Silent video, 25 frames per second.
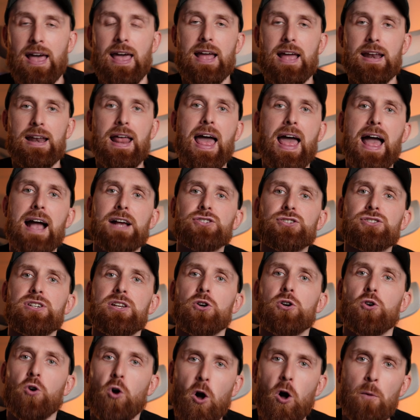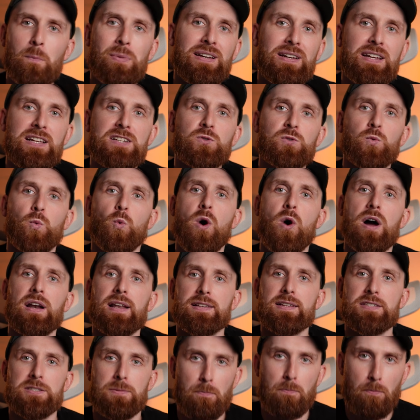and actually copy these
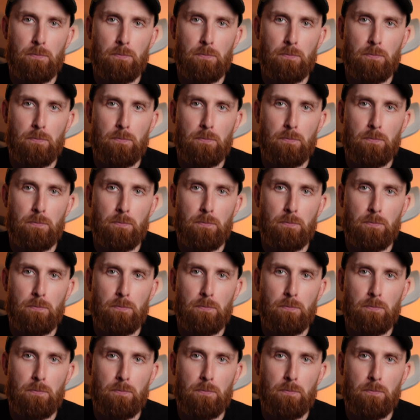wallets